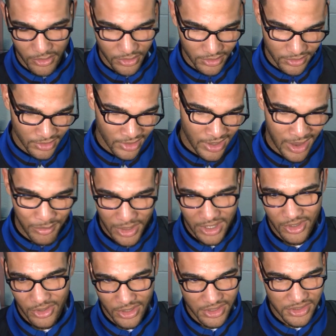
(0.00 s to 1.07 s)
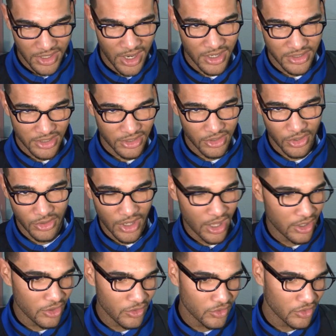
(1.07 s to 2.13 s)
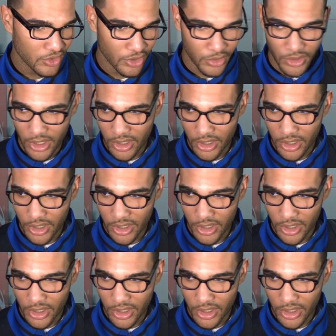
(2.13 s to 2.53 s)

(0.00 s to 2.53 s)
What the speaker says: I mean, it could have changed it, it could not, you don't